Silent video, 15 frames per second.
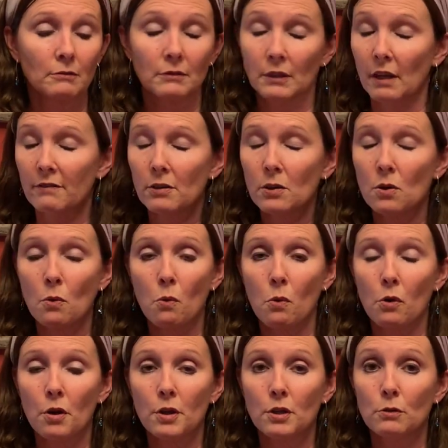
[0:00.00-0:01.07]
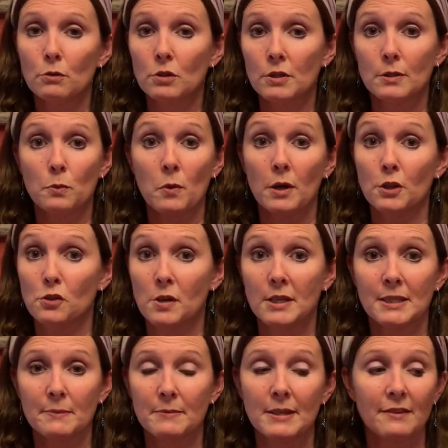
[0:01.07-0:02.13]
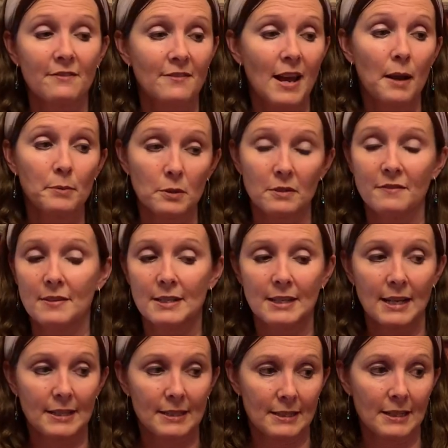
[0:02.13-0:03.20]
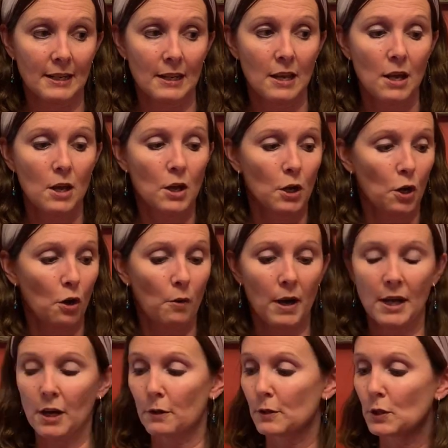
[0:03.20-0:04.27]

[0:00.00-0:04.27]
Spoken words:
lover or you just want to try something absolutely fantastic, go right here.